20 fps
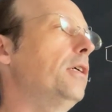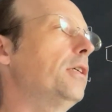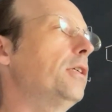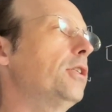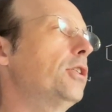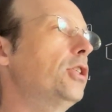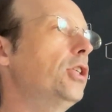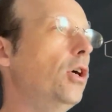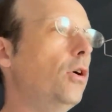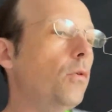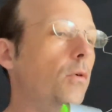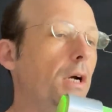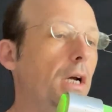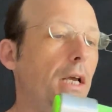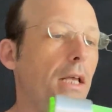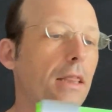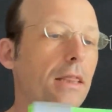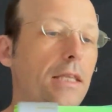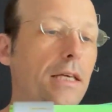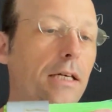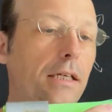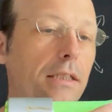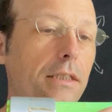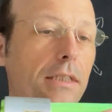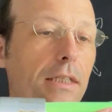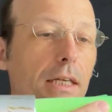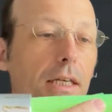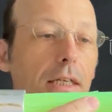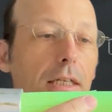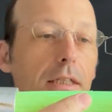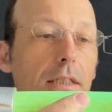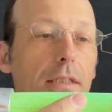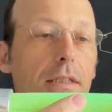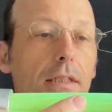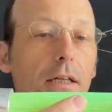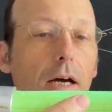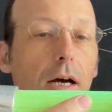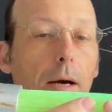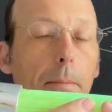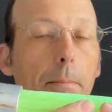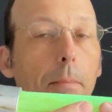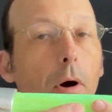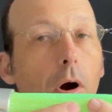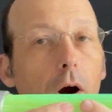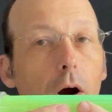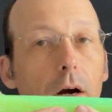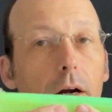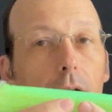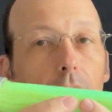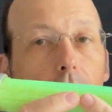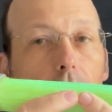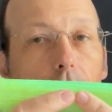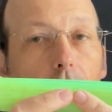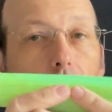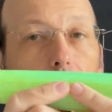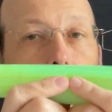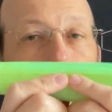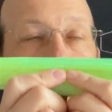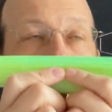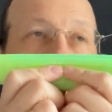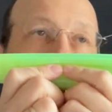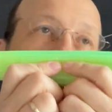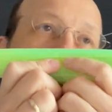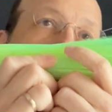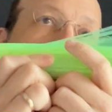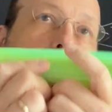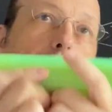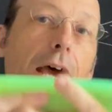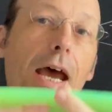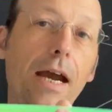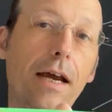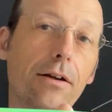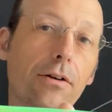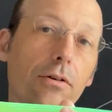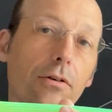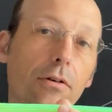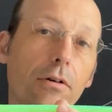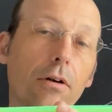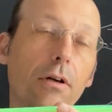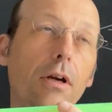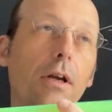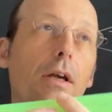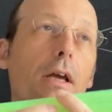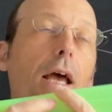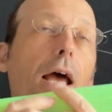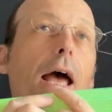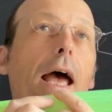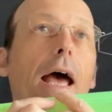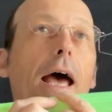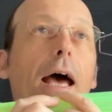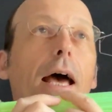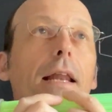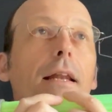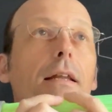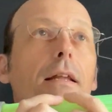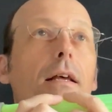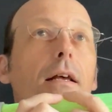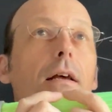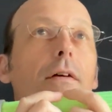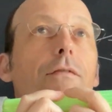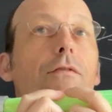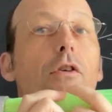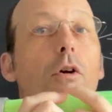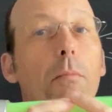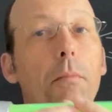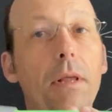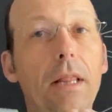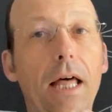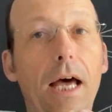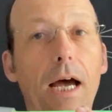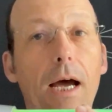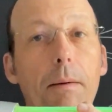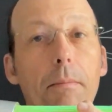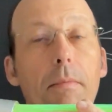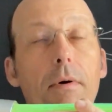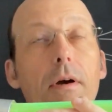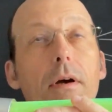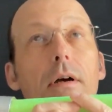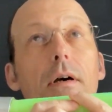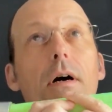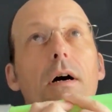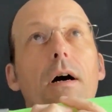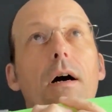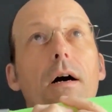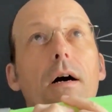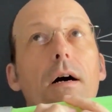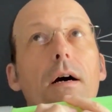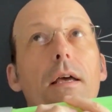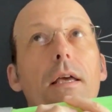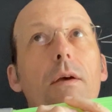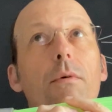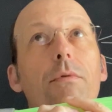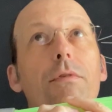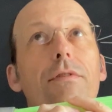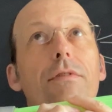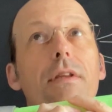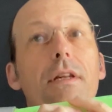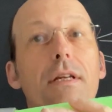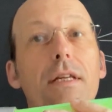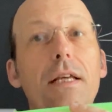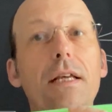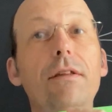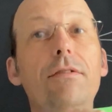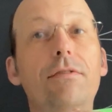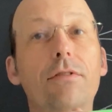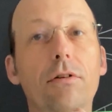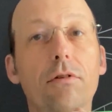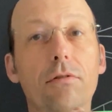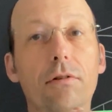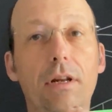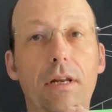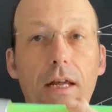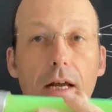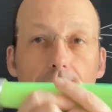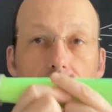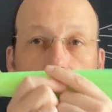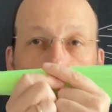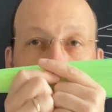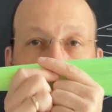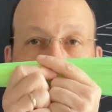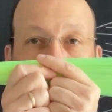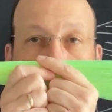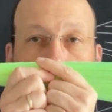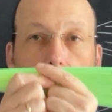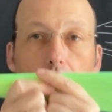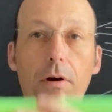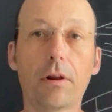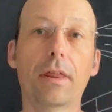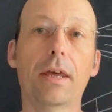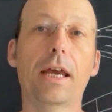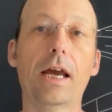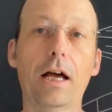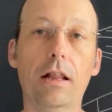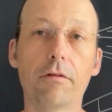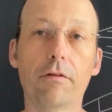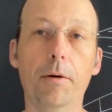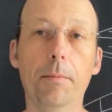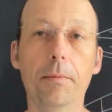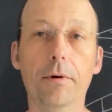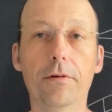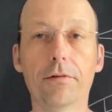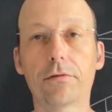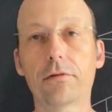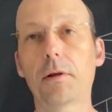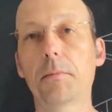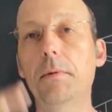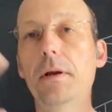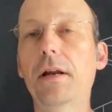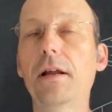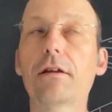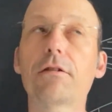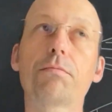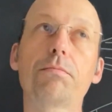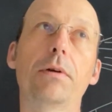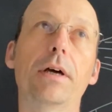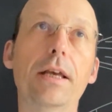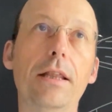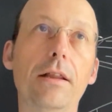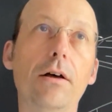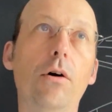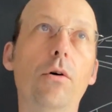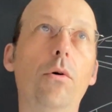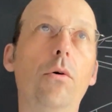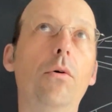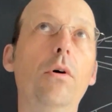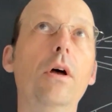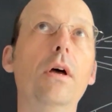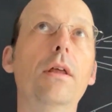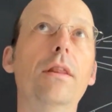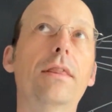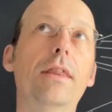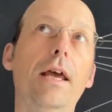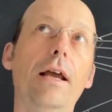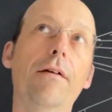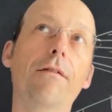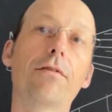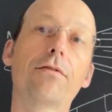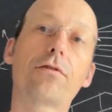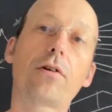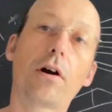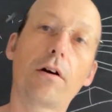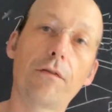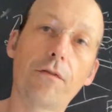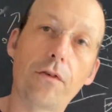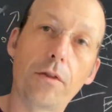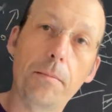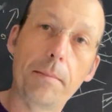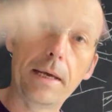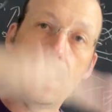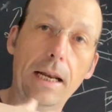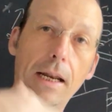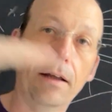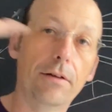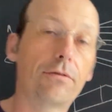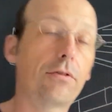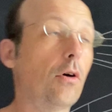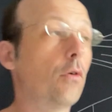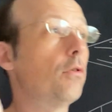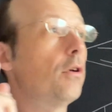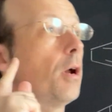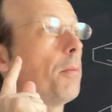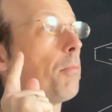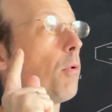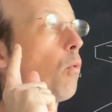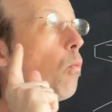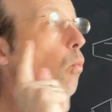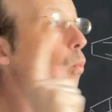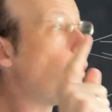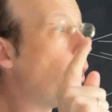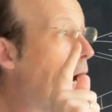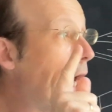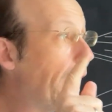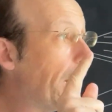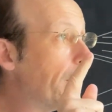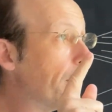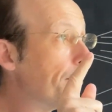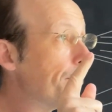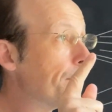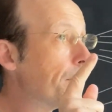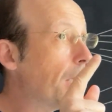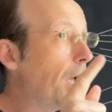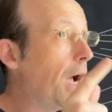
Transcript: So this is a part of a detector at Fermilab. Uh, it was the D0 detector and this was part of the calorimeter. So let me explain the whole thing starting from the beginning. So number one,